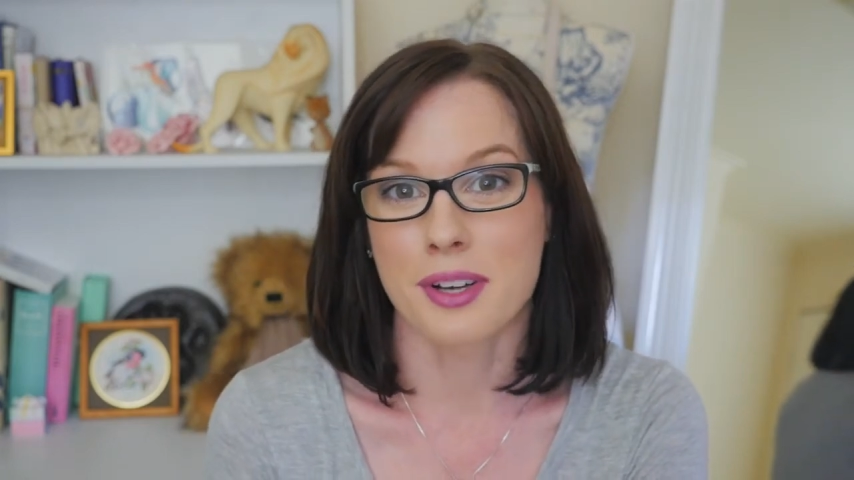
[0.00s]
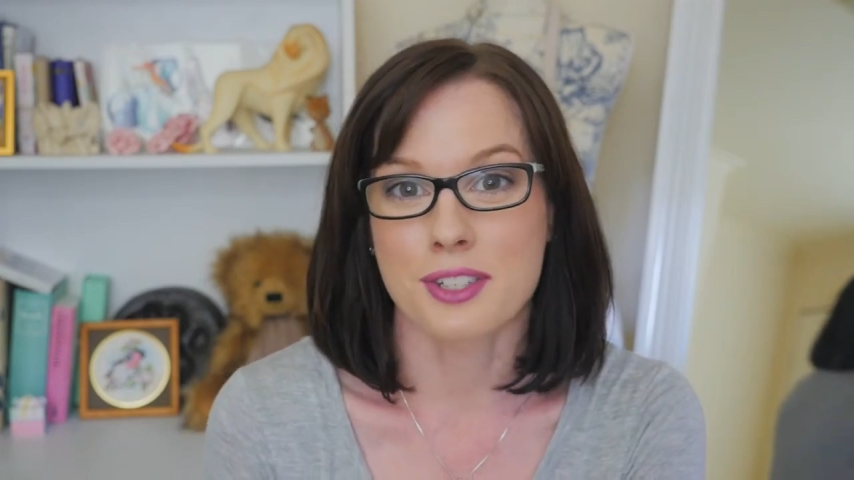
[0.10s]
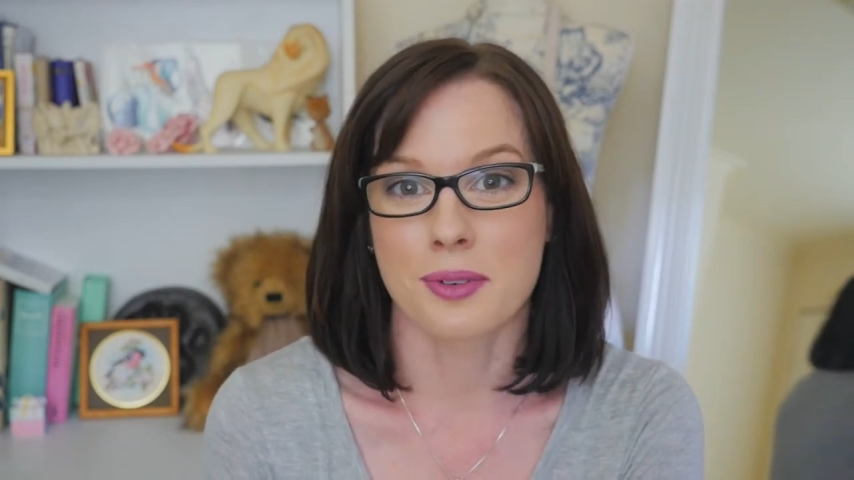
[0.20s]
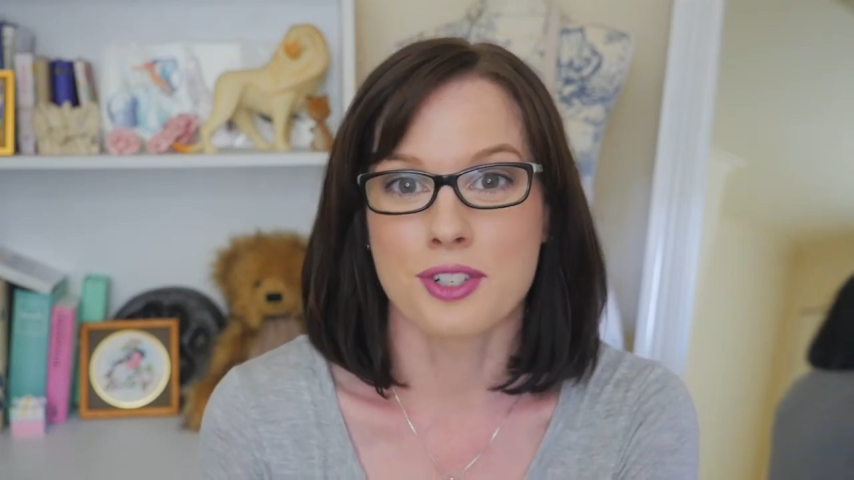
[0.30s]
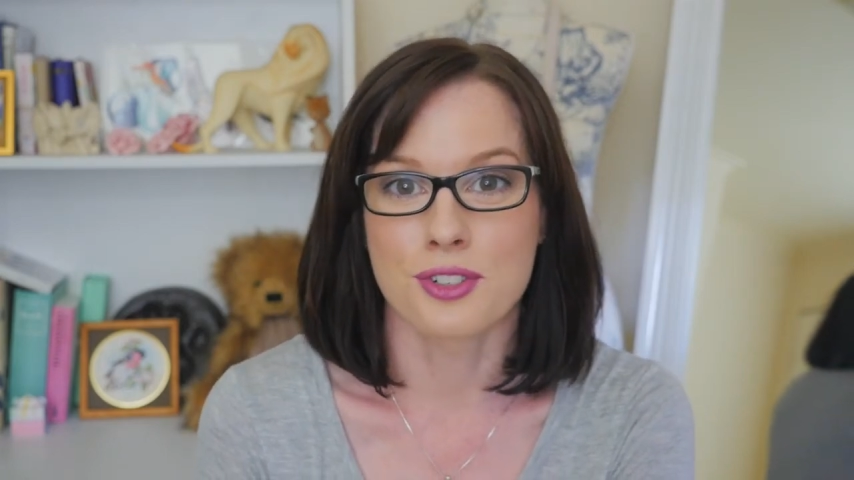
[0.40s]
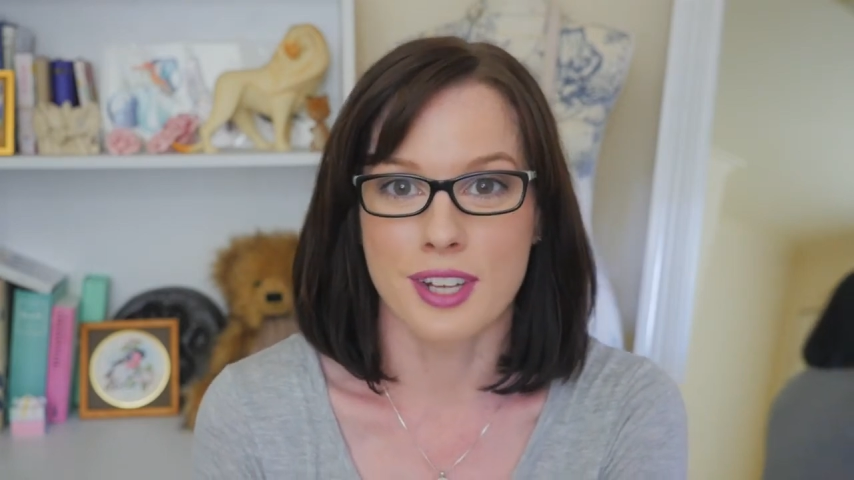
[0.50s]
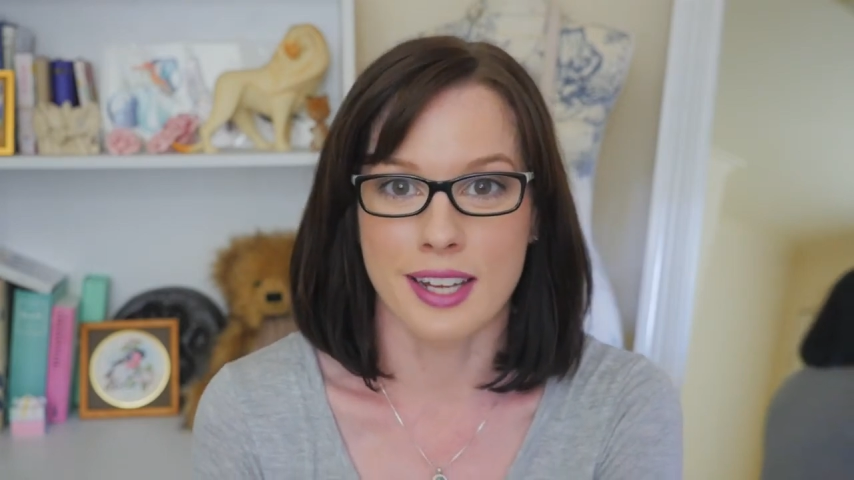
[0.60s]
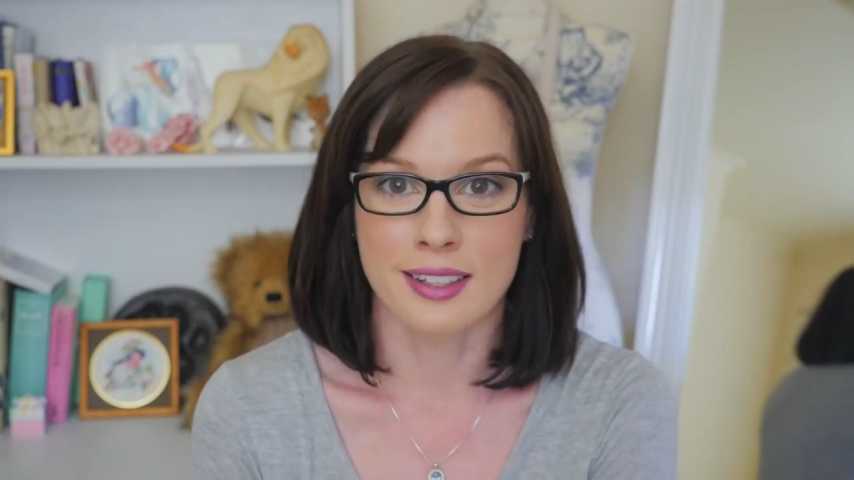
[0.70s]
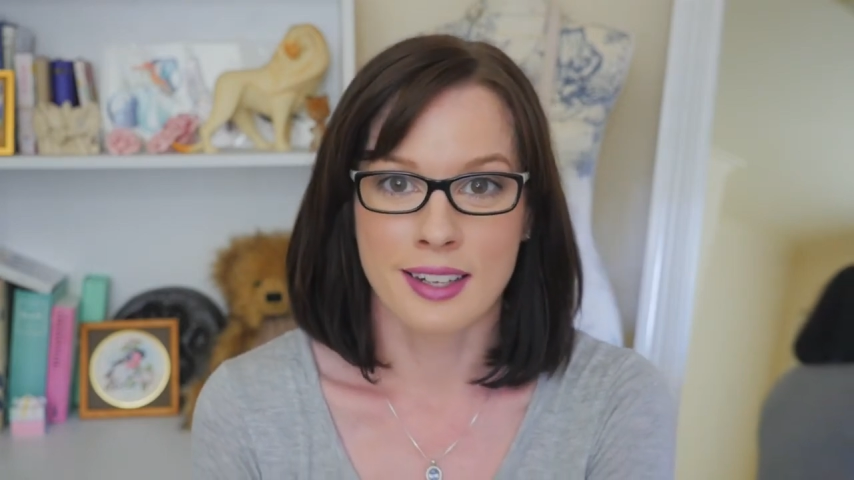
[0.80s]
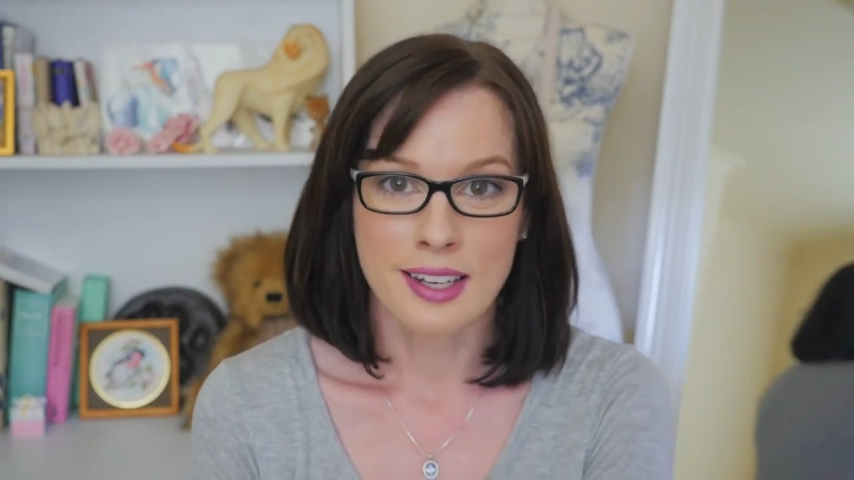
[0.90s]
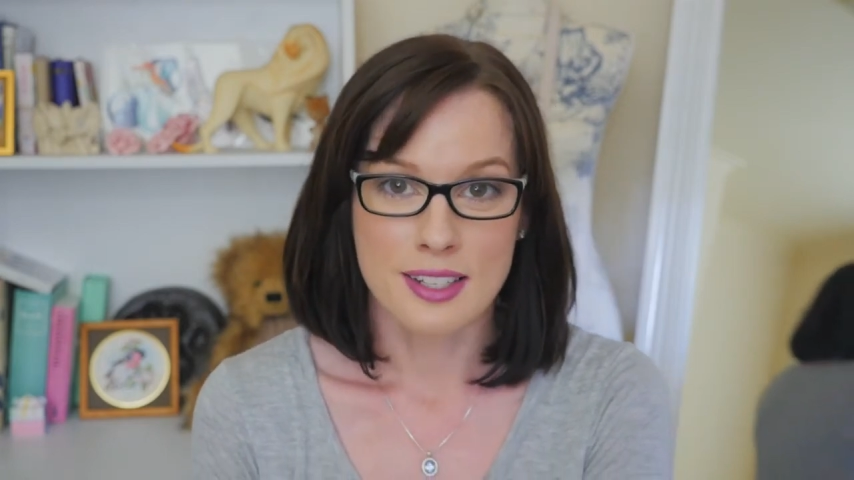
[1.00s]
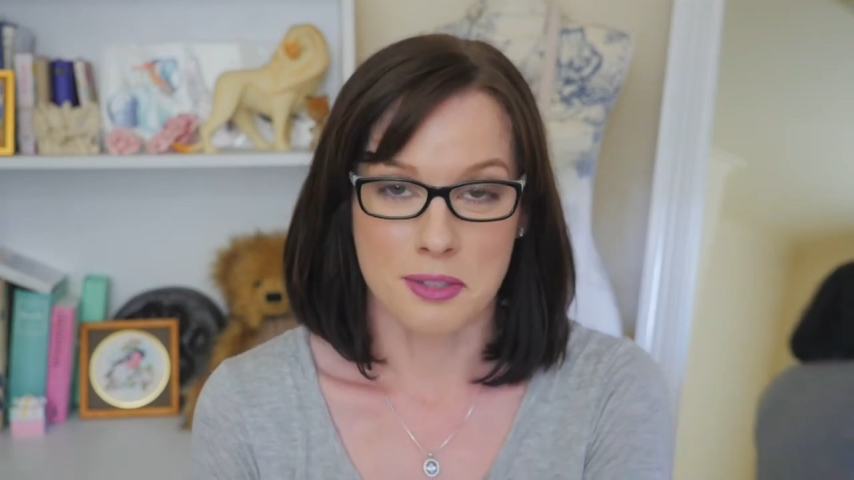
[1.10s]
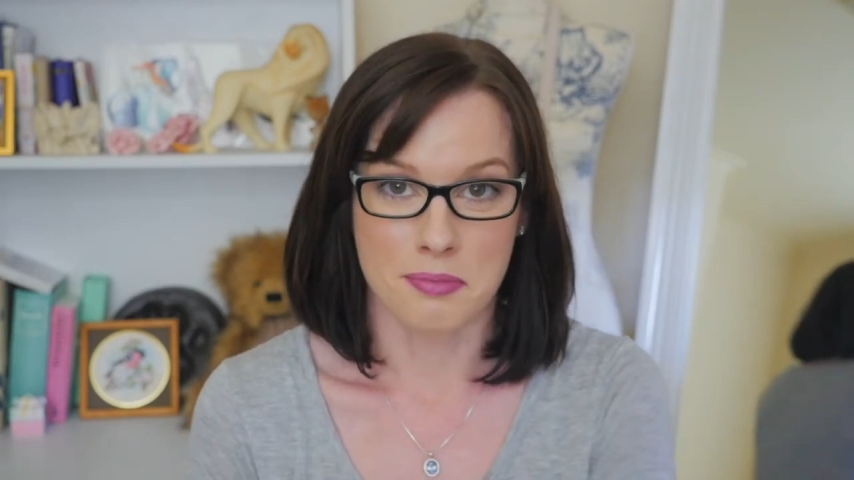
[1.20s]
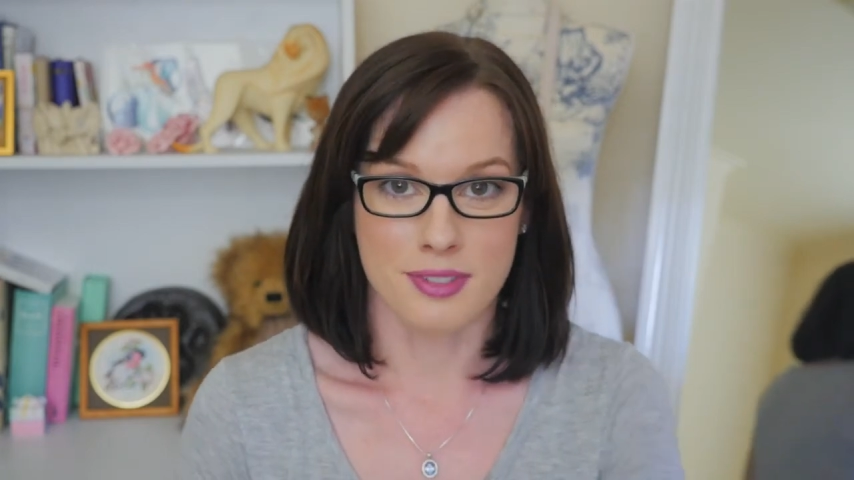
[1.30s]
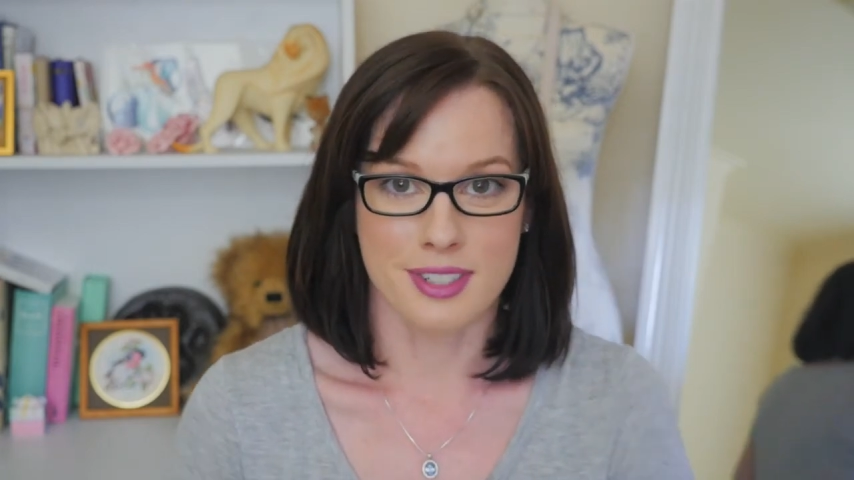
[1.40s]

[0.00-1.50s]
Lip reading: so I do get some